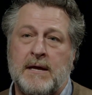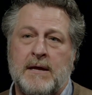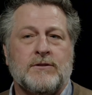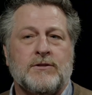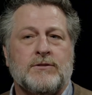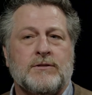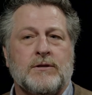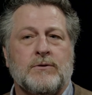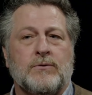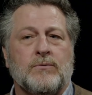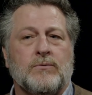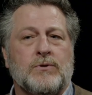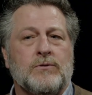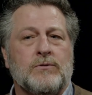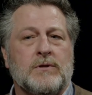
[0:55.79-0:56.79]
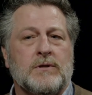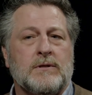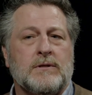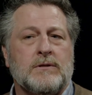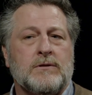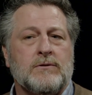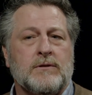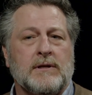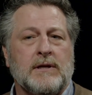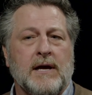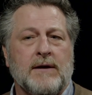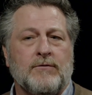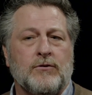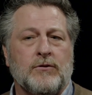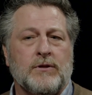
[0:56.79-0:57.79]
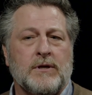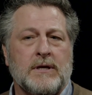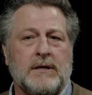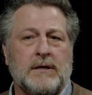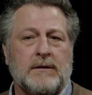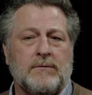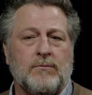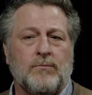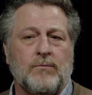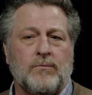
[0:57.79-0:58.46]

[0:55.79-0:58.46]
And so to the level that